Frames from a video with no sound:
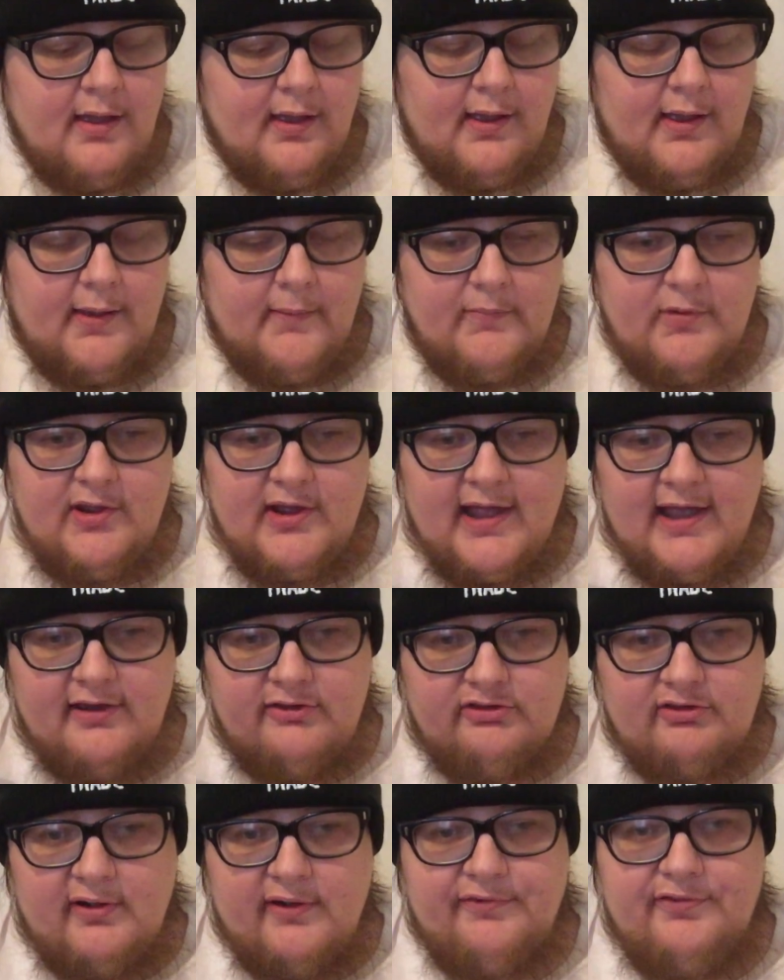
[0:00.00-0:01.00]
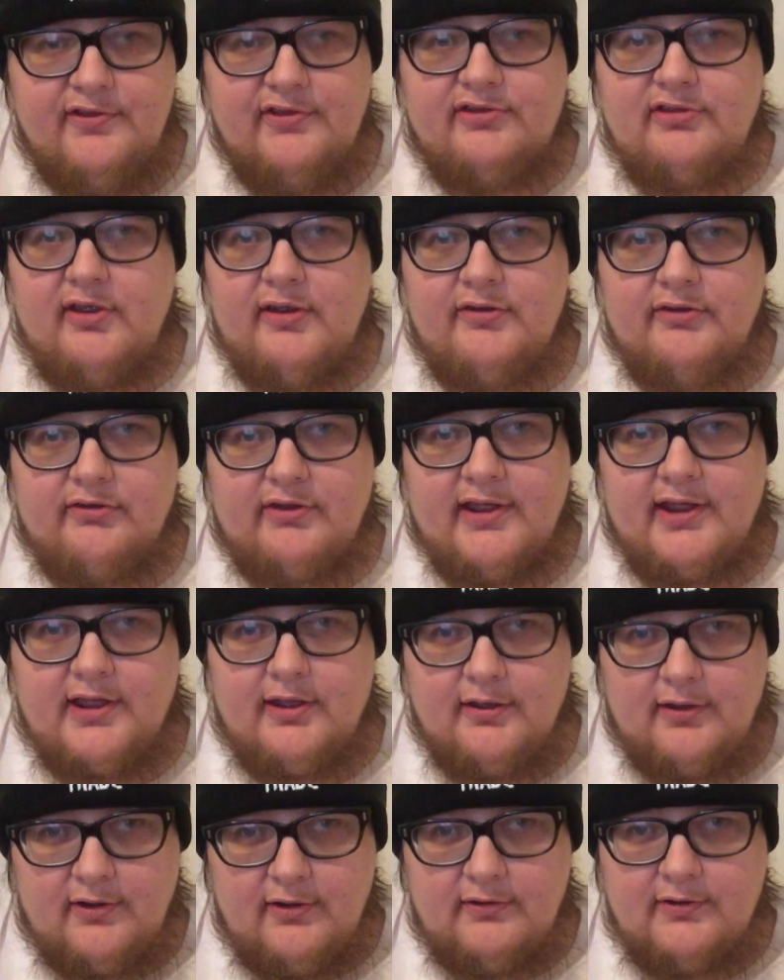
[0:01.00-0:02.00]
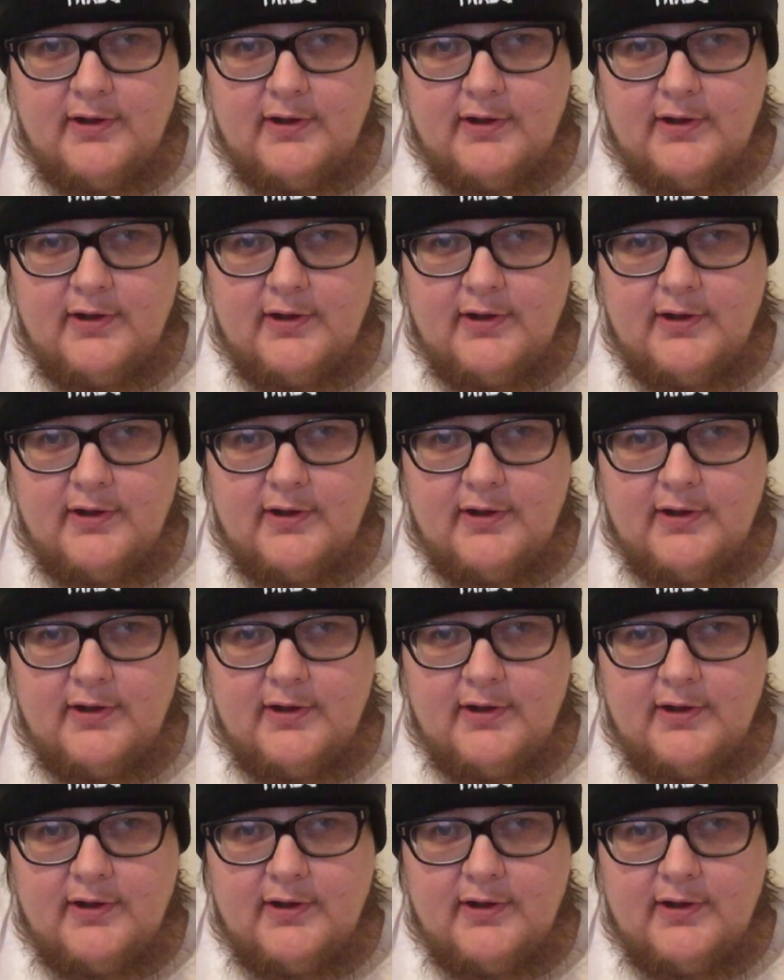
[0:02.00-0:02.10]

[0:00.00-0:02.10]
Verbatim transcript: Um, you get stuff that sounds like it could